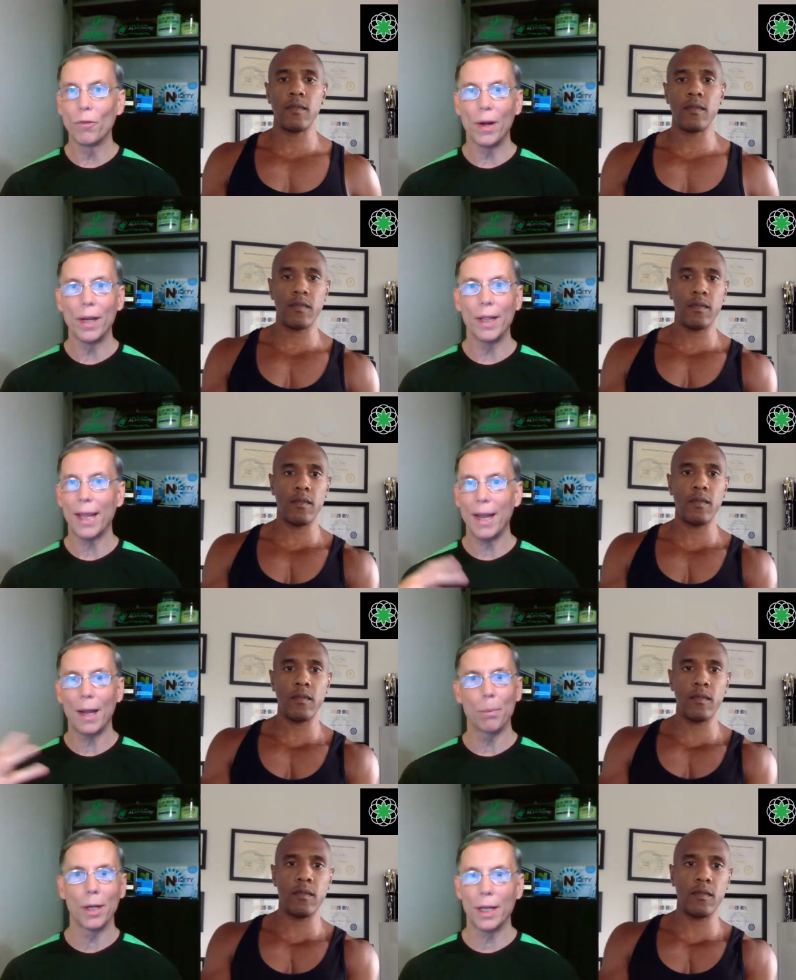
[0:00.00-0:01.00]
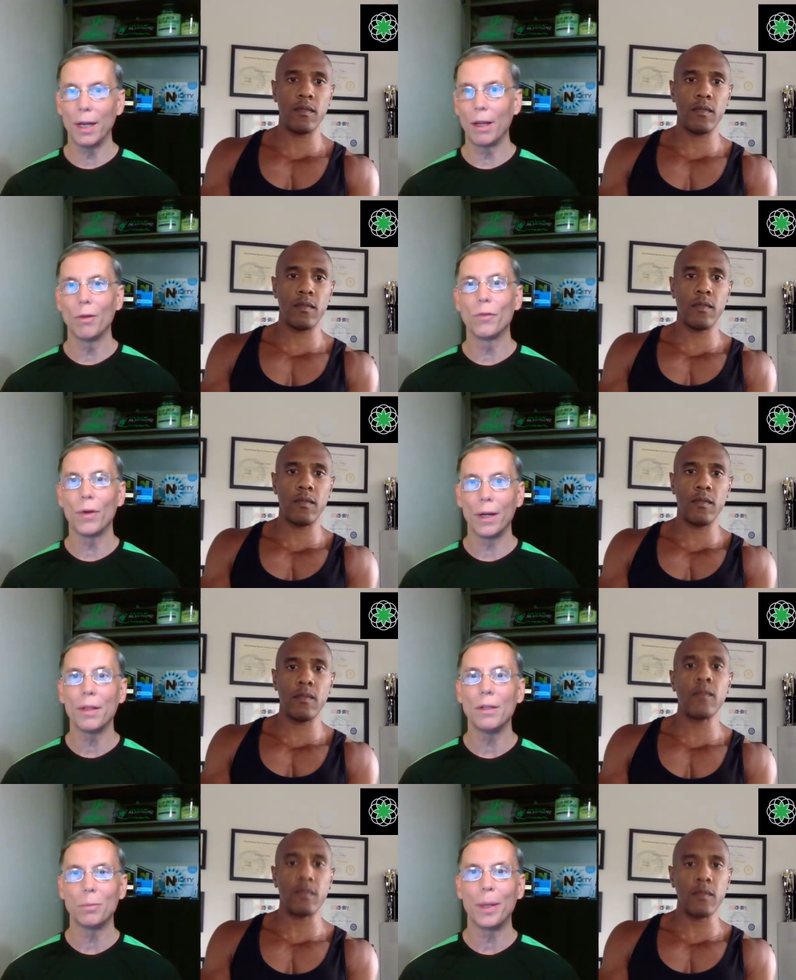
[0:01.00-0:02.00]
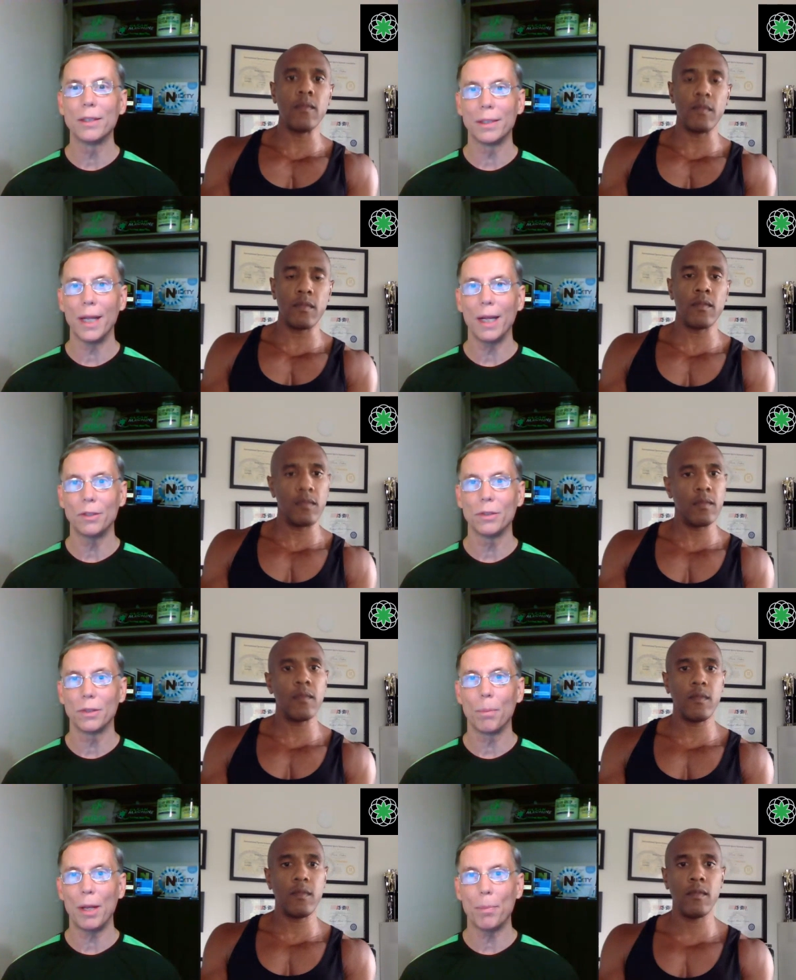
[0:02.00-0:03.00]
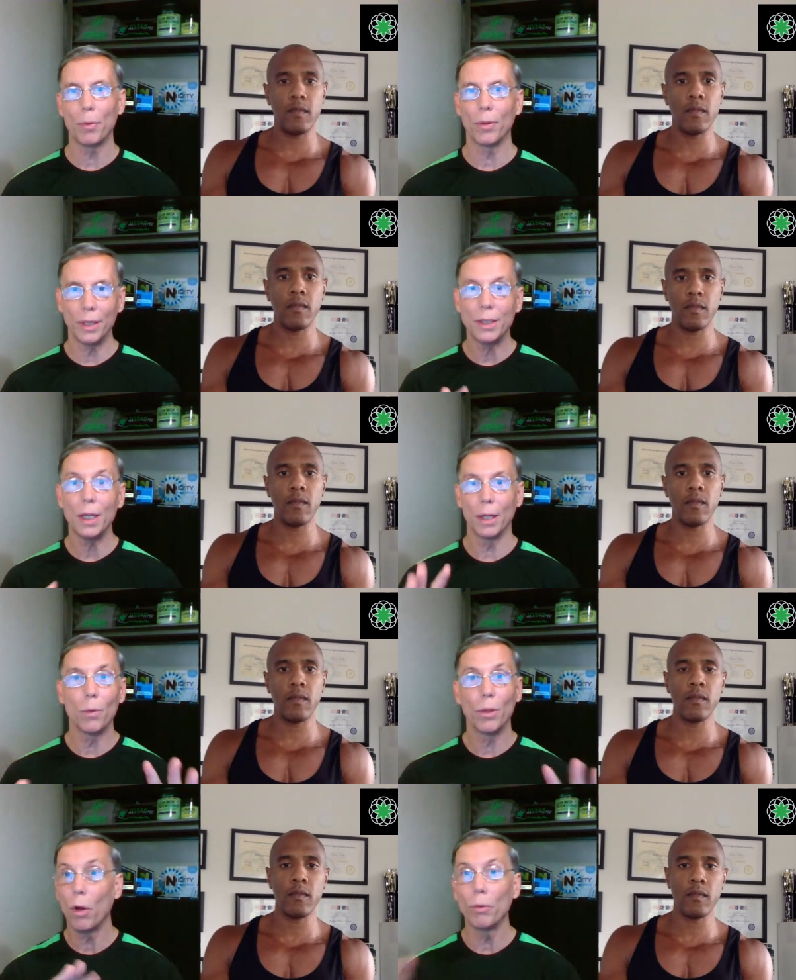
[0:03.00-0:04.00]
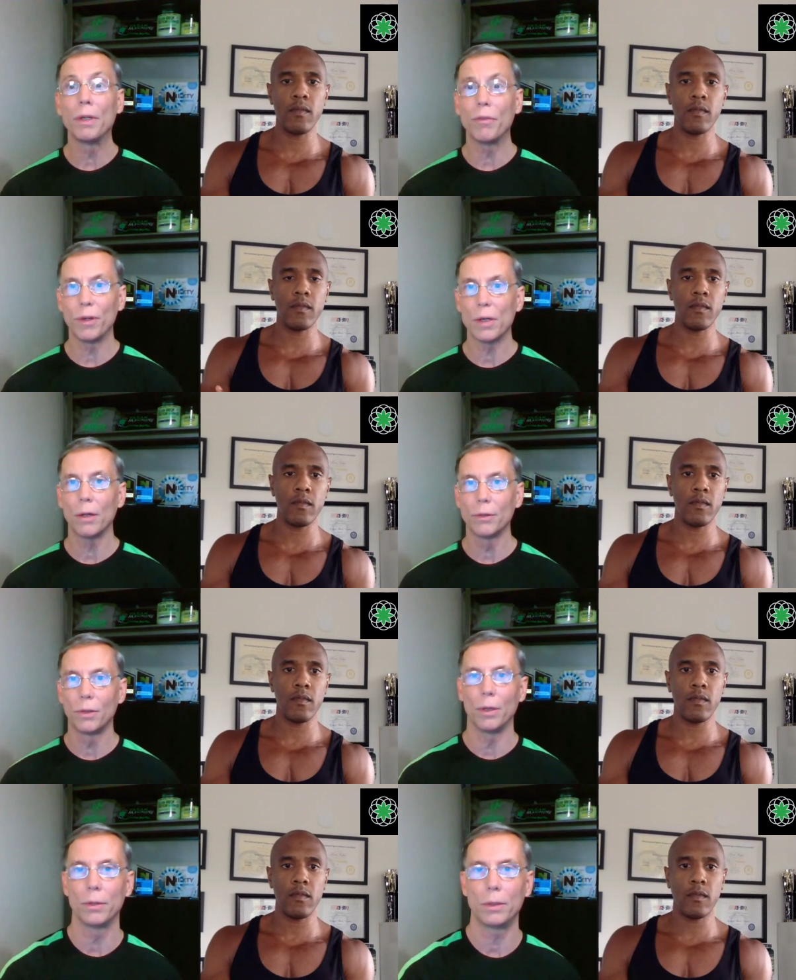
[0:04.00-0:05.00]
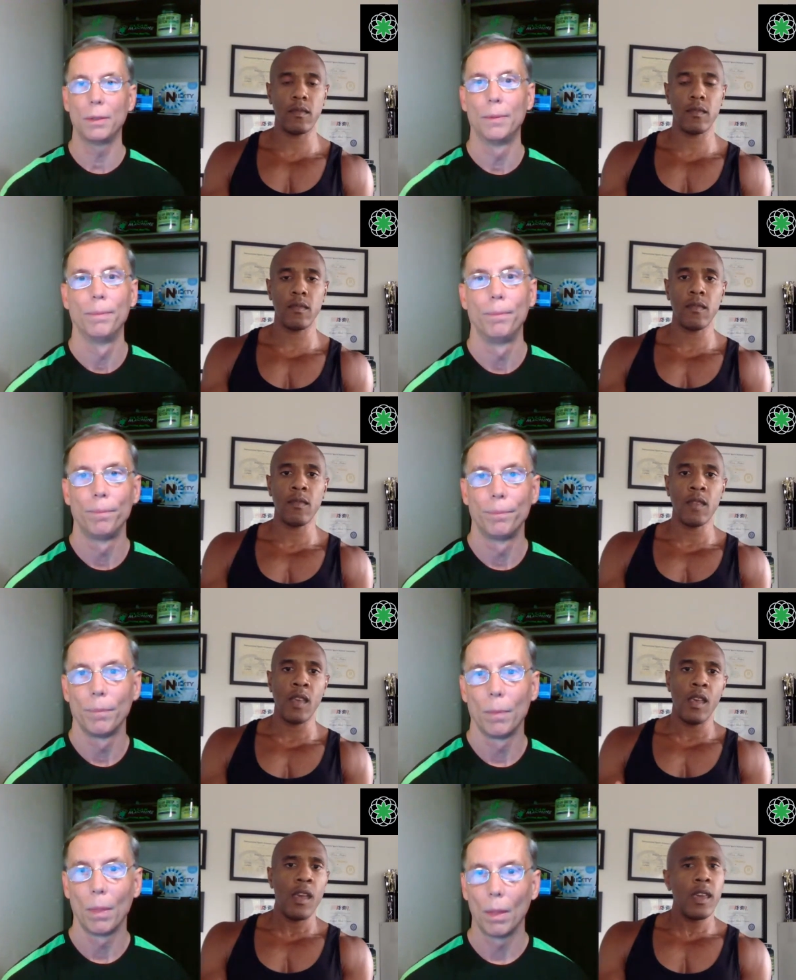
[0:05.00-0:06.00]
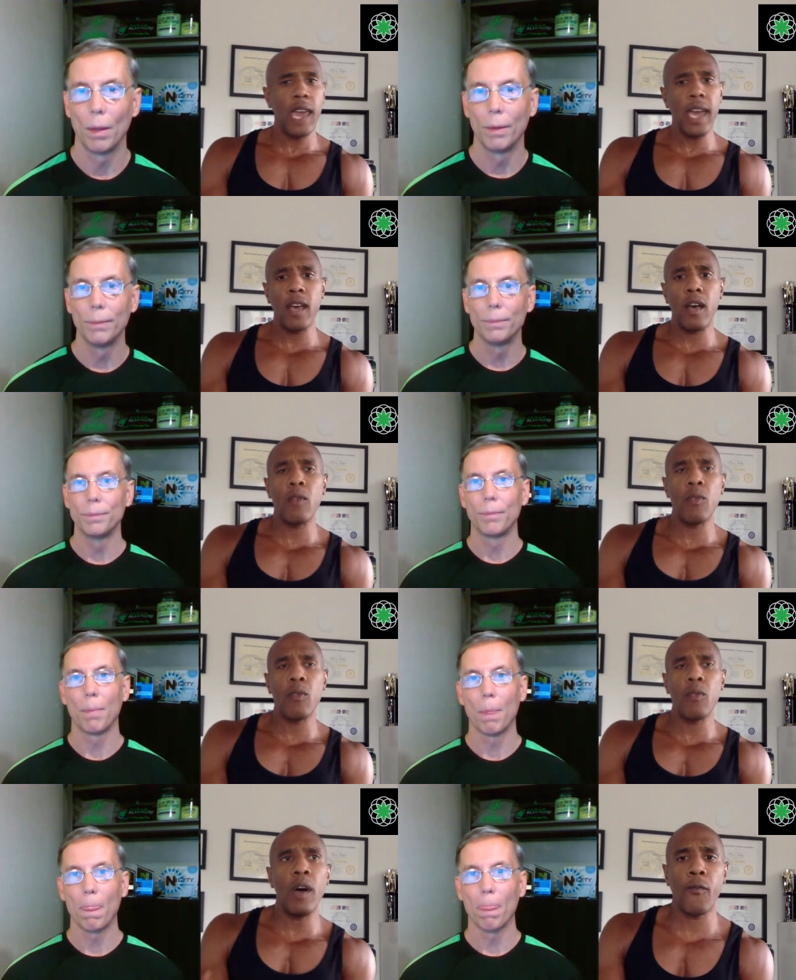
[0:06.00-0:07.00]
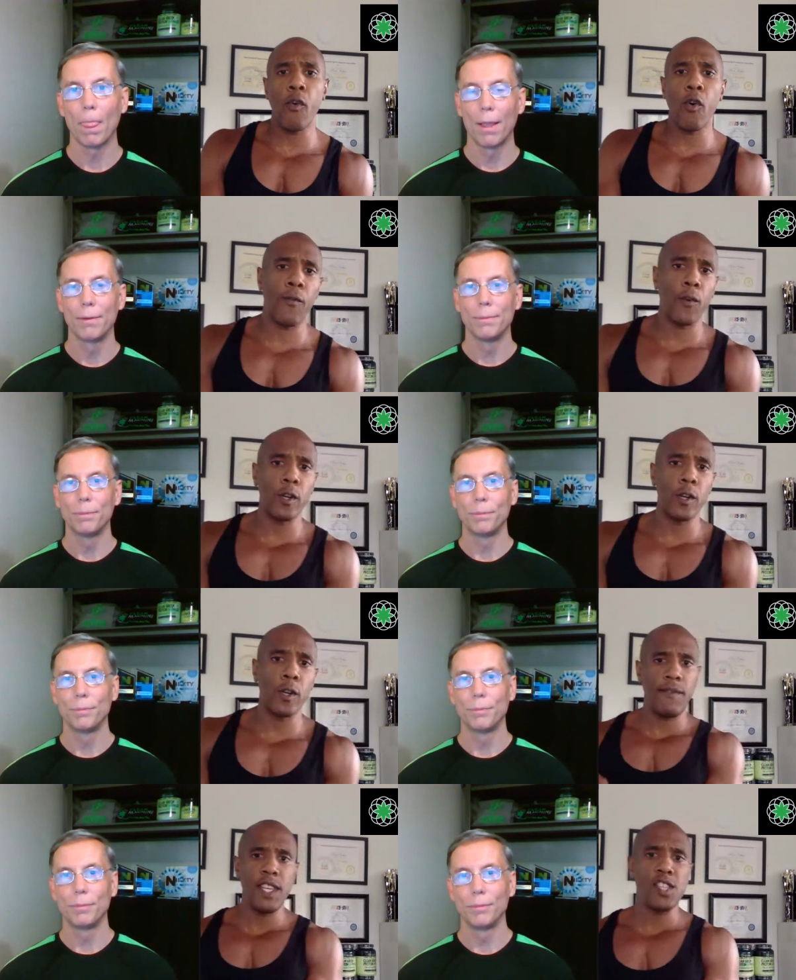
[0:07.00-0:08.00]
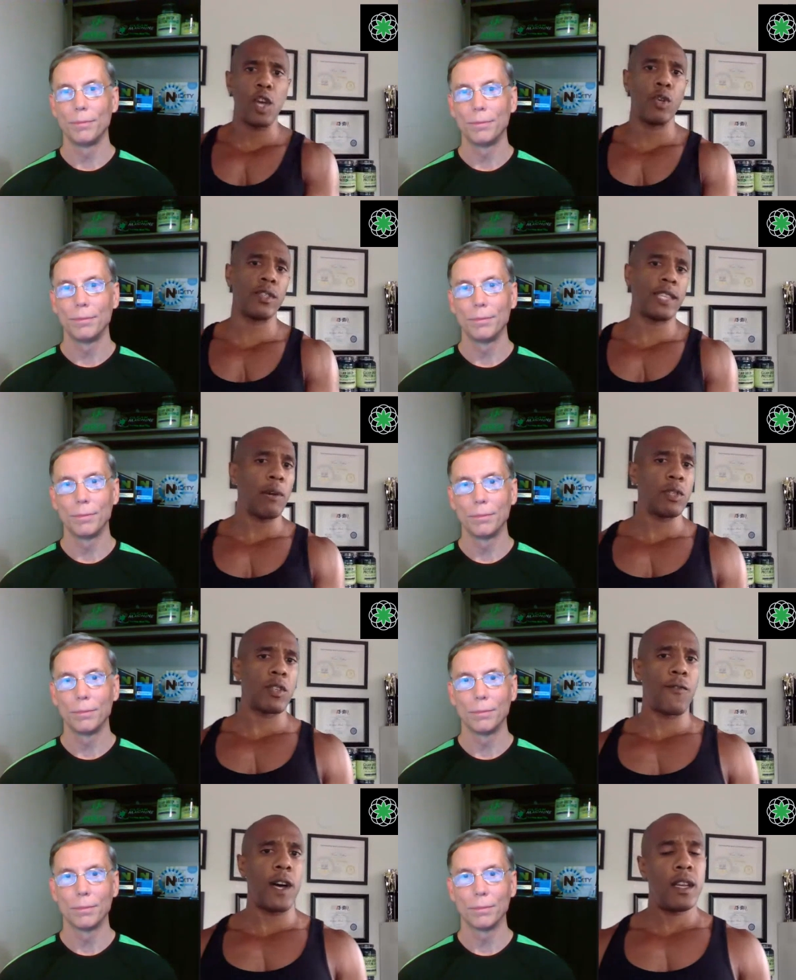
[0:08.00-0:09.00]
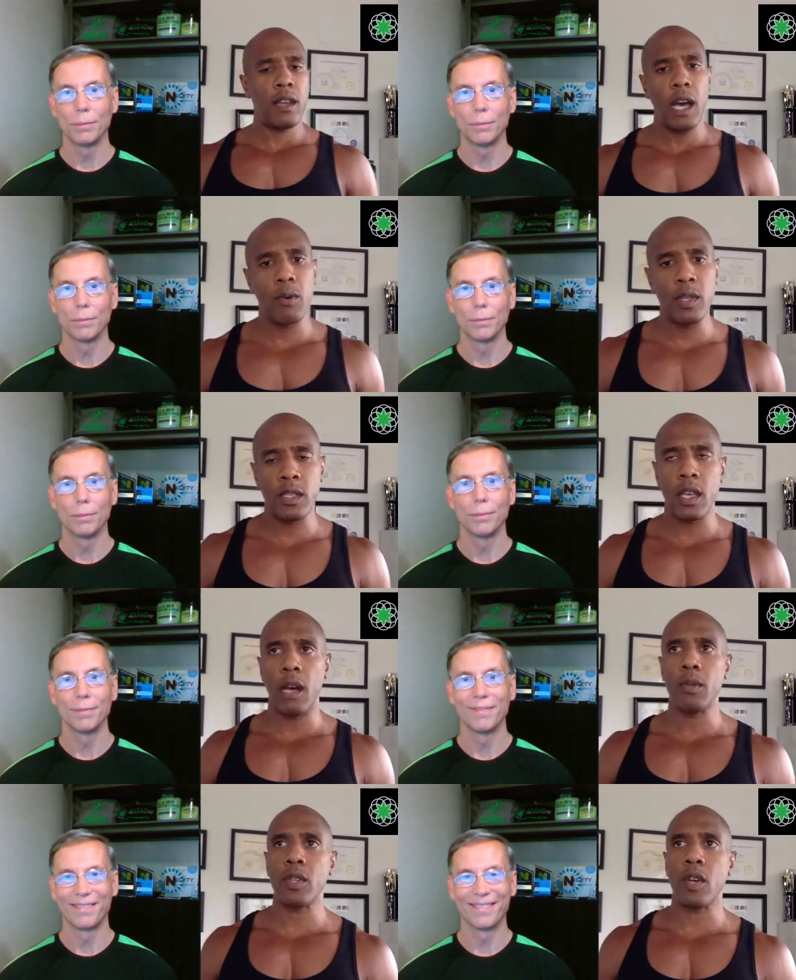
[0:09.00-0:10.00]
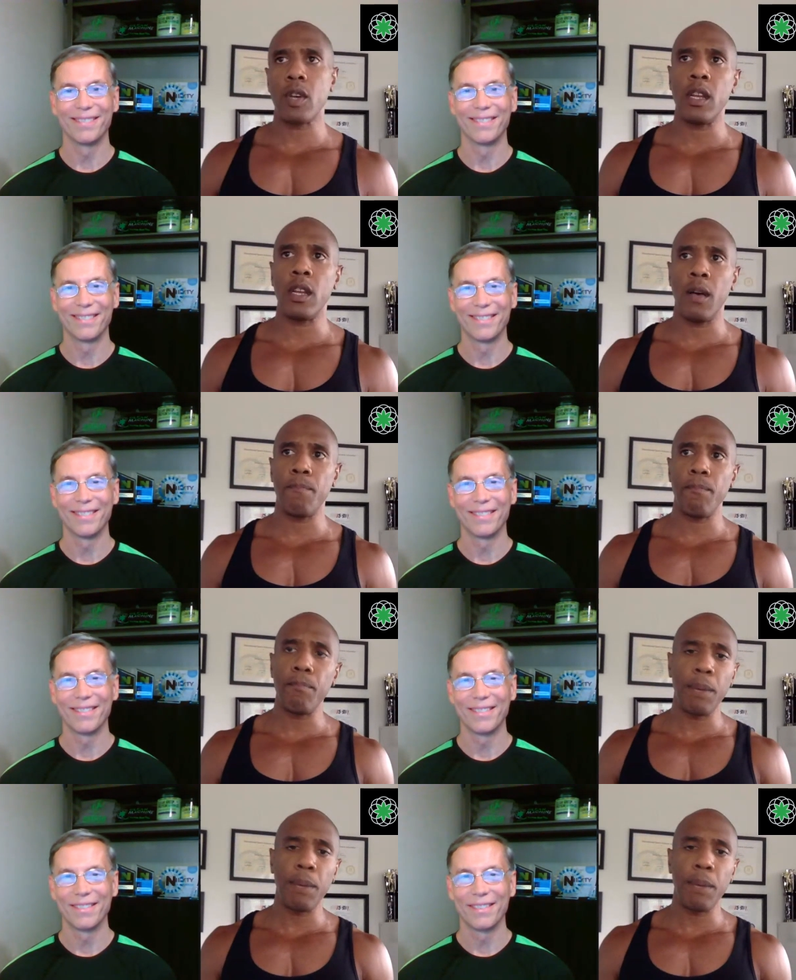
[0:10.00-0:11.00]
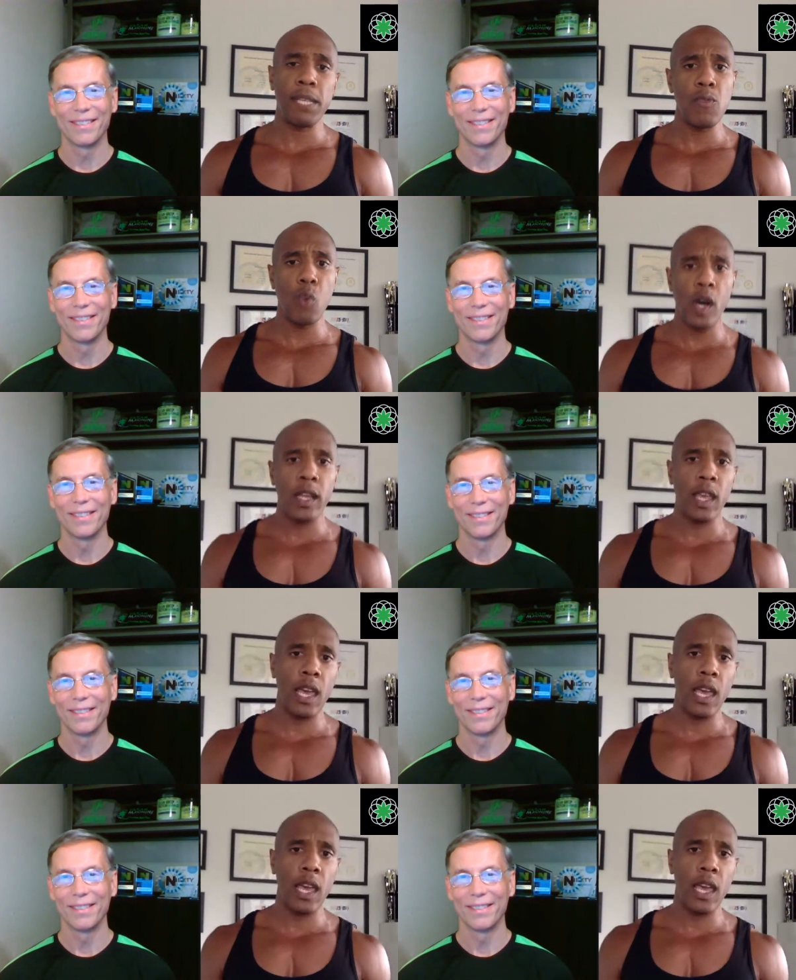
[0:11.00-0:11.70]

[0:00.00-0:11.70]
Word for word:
Speaker 1: in front of the camera, getting in front of these big stages of people, and dealing with whole different cultures.
Speaker 2: Yeah, well, for, for the TV shows, that was fun. I was I was on a BBC One